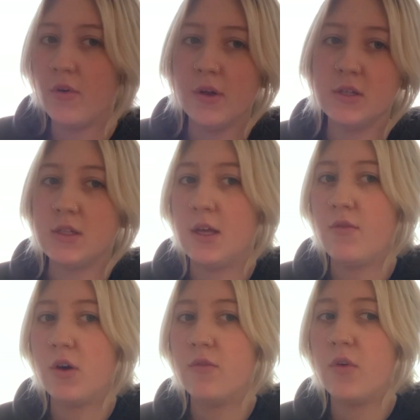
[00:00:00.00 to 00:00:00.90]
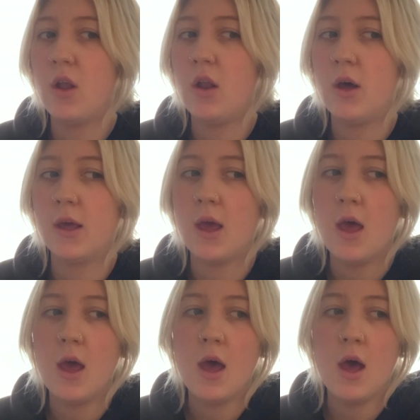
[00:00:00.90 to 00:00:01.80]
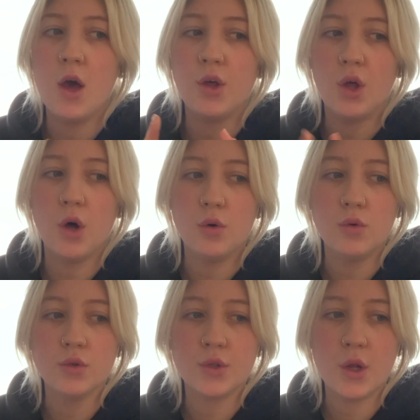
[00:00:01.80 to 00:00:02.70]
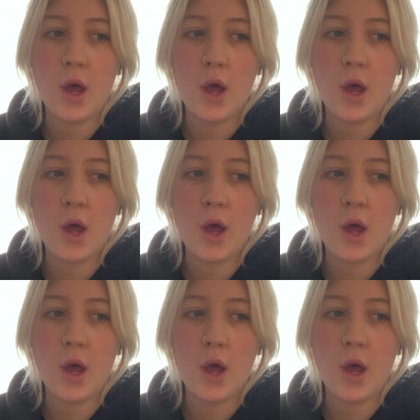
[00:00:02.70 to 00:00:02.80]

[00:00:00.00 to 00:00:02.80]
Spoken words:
see if I can find a gold